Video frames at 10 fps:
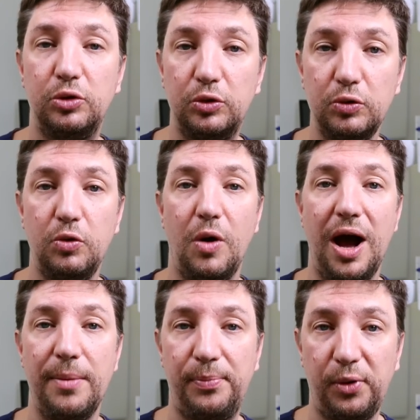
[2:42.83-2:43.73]
to
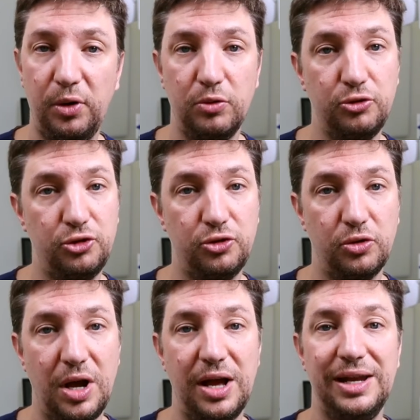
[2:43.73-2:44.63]
approach
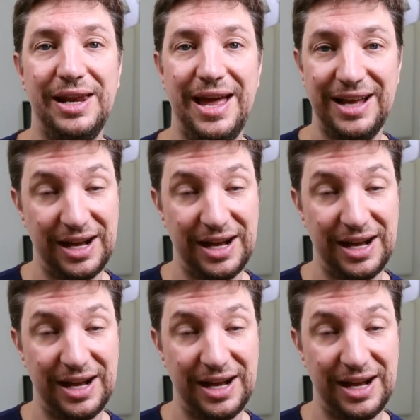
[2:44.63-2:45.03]
like